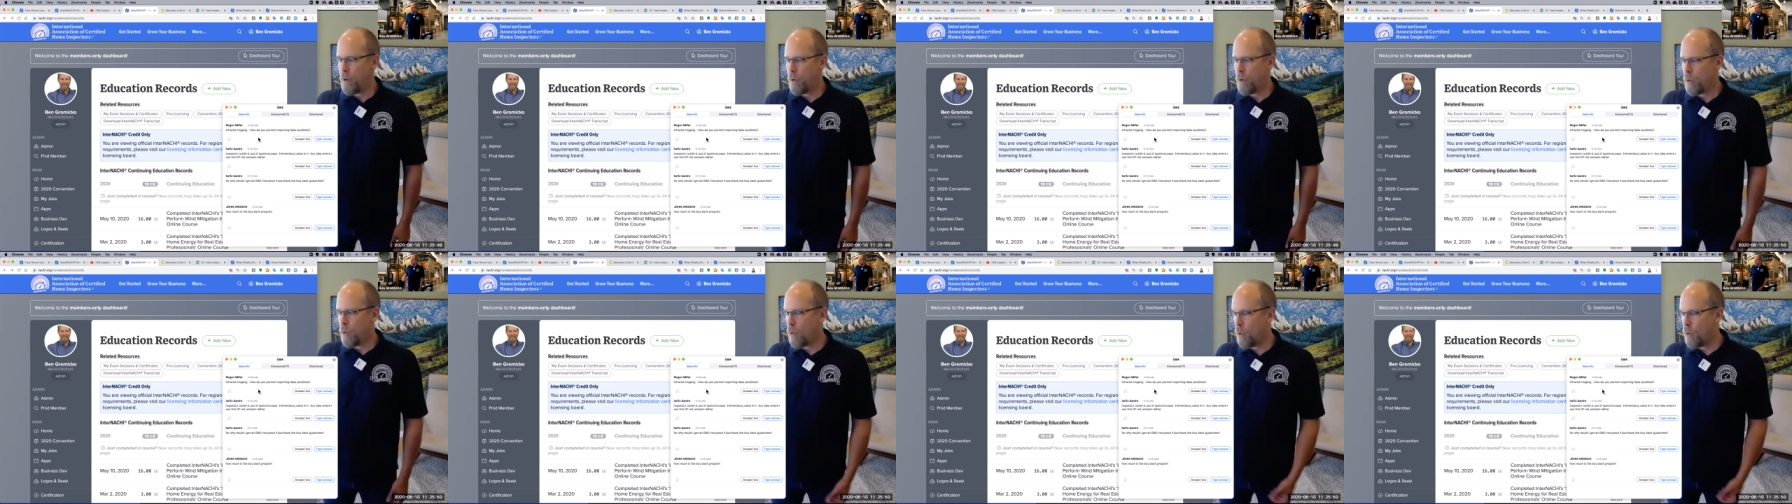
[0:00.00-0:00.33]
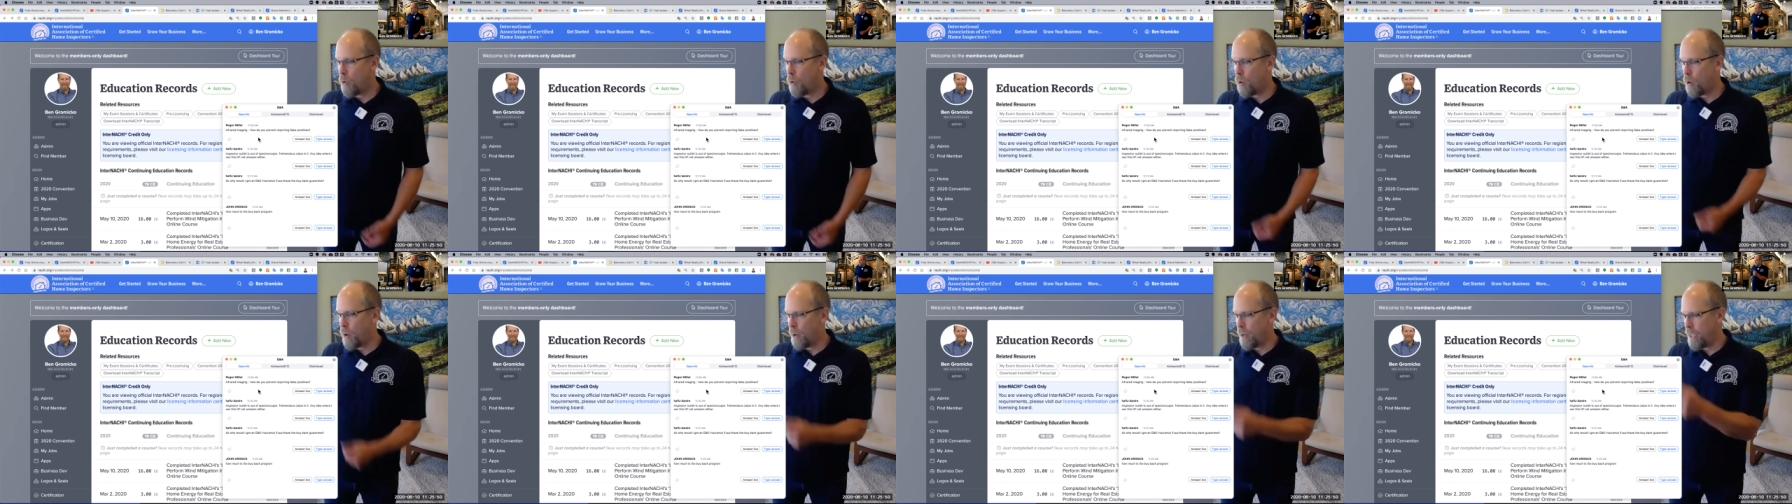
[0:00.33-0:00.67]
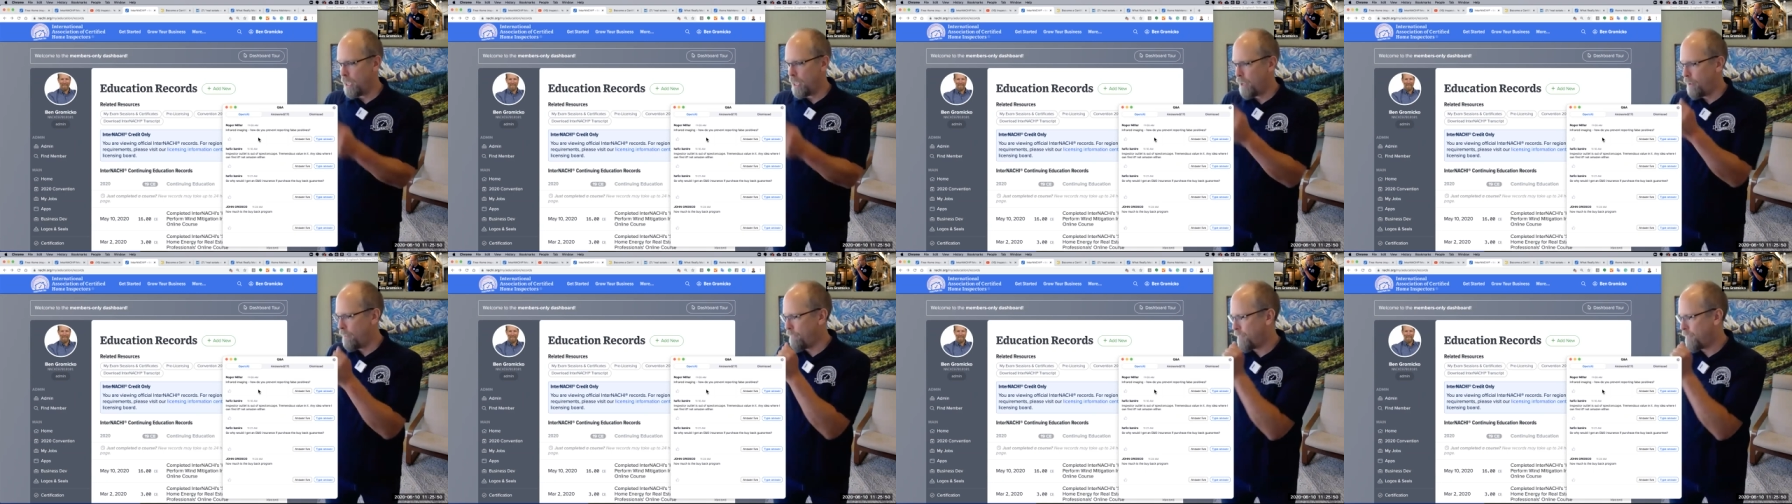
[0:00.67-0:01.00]
Or
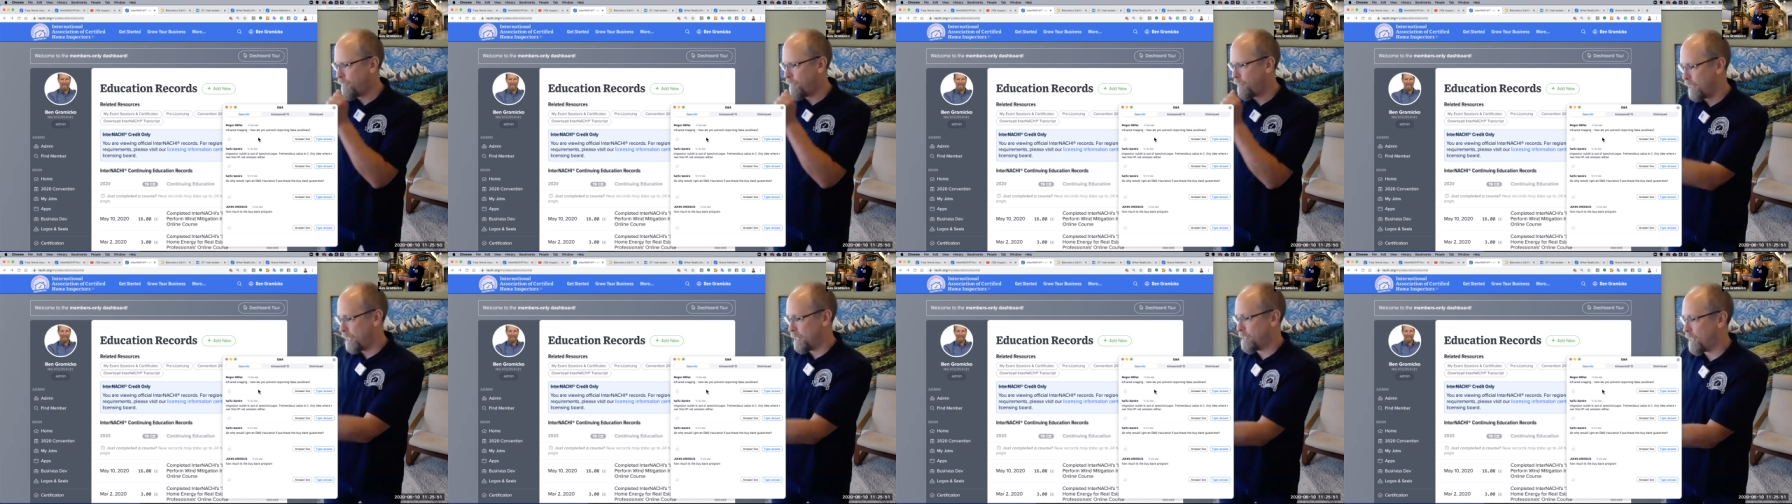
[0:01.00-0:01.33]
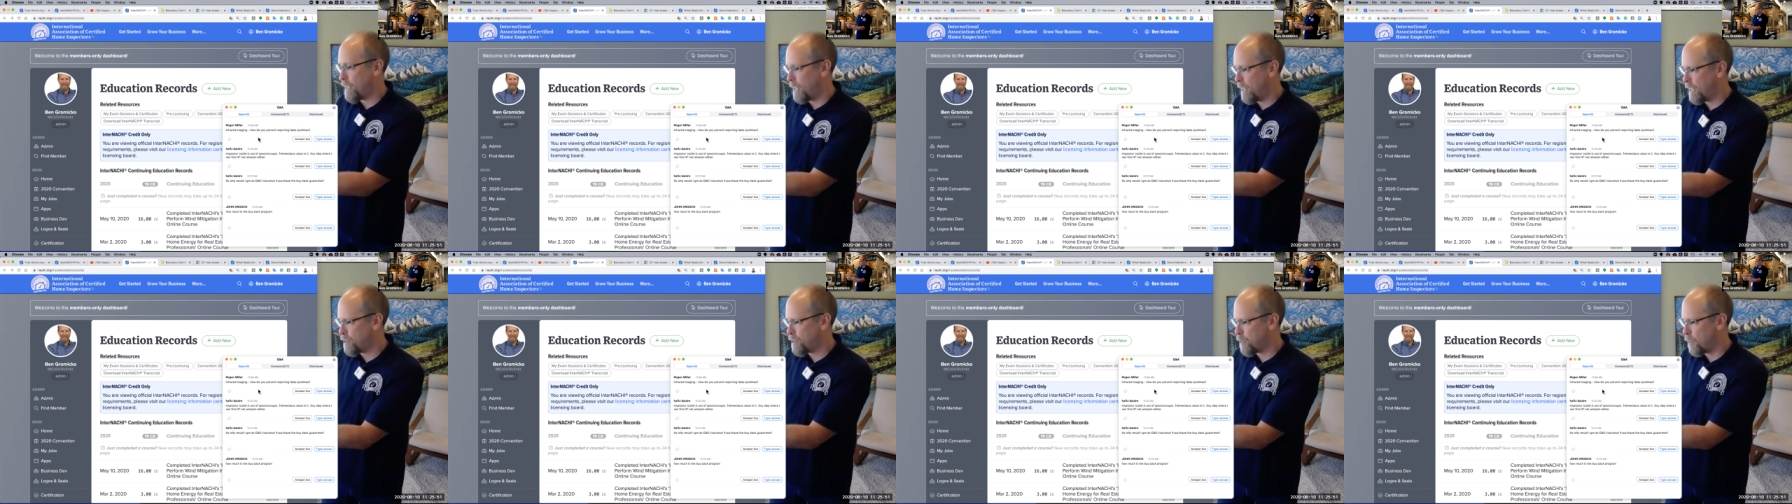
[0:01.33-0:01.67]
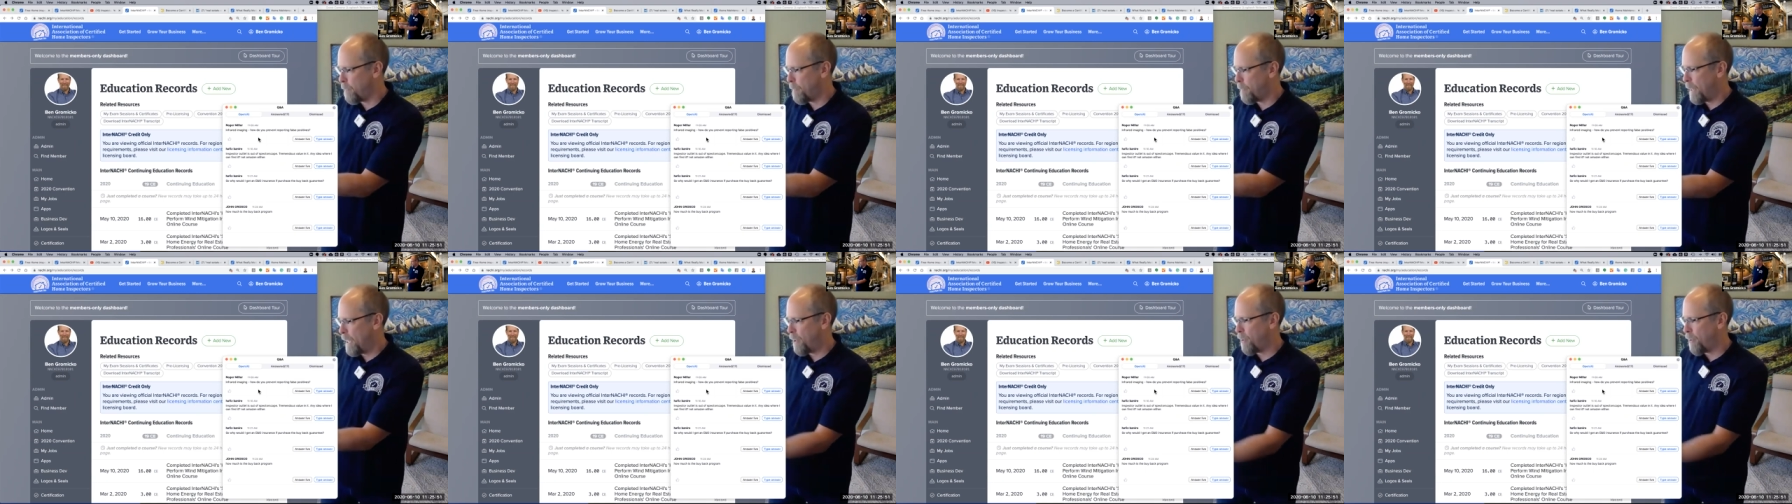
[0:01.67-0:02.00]
if you it's an electrical
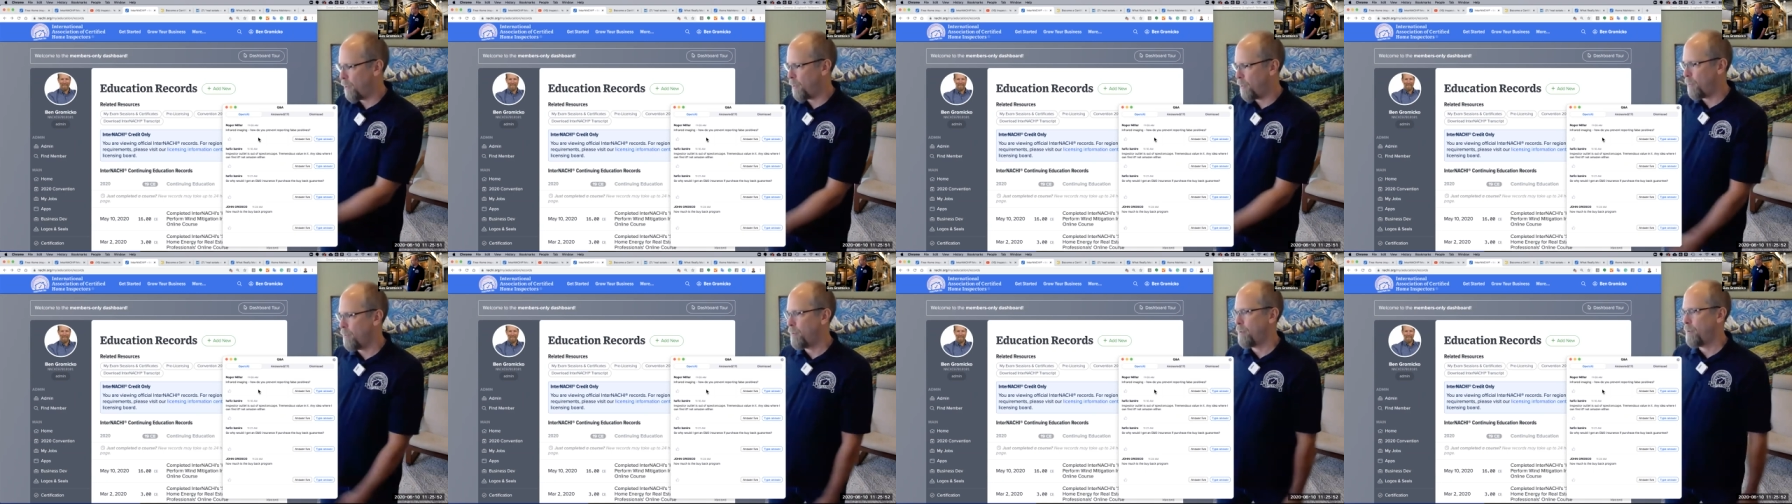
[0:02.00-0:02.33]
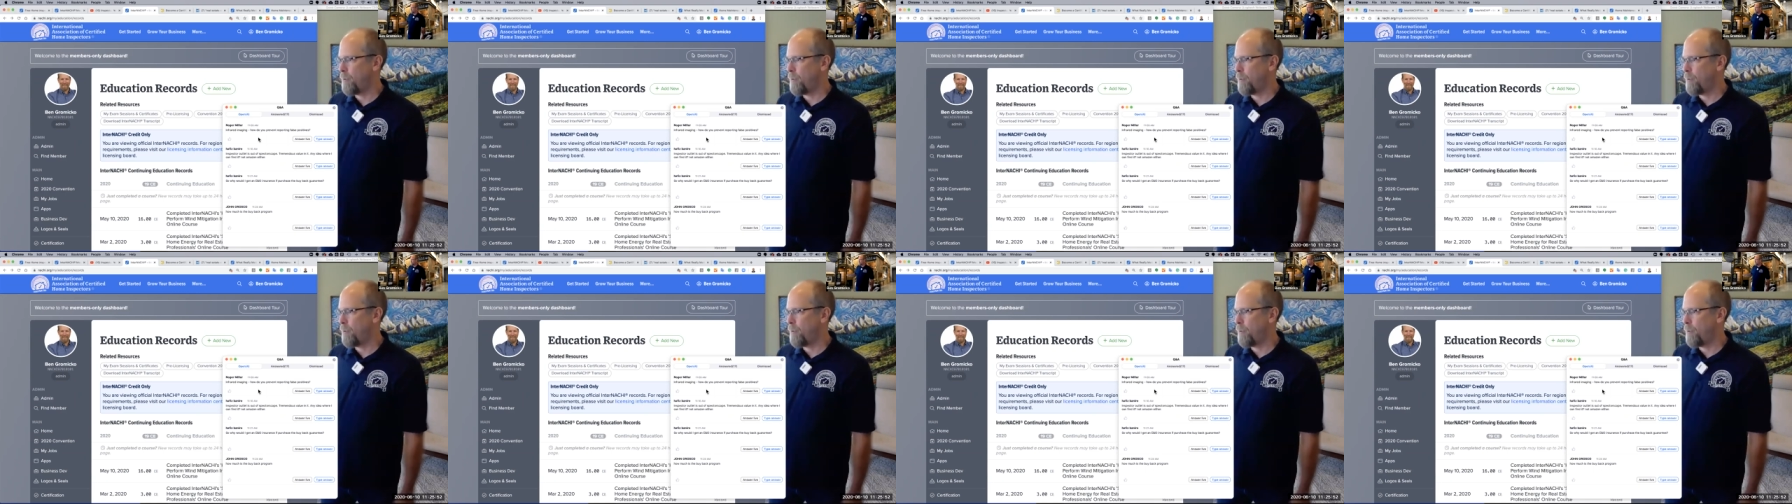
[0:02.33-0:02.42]
panel,